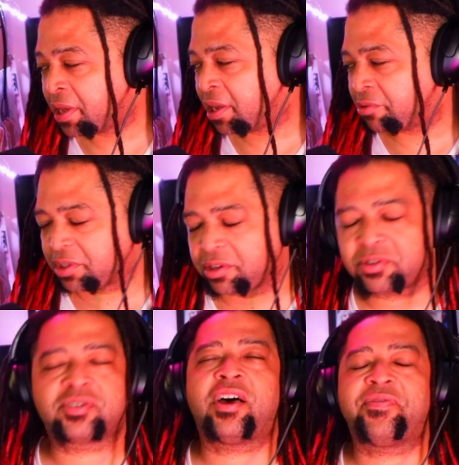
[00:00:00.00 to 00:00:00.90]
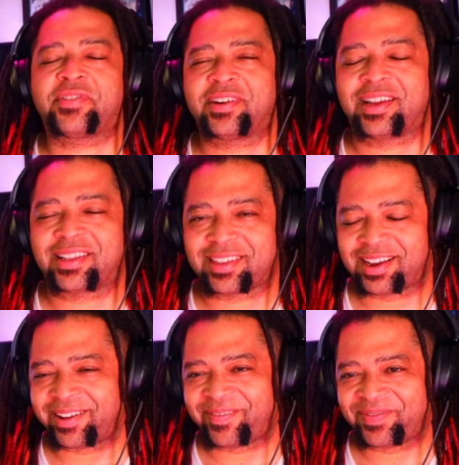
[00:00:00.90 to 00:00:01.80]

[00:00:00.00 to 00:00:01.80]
it was a little softer than I thought.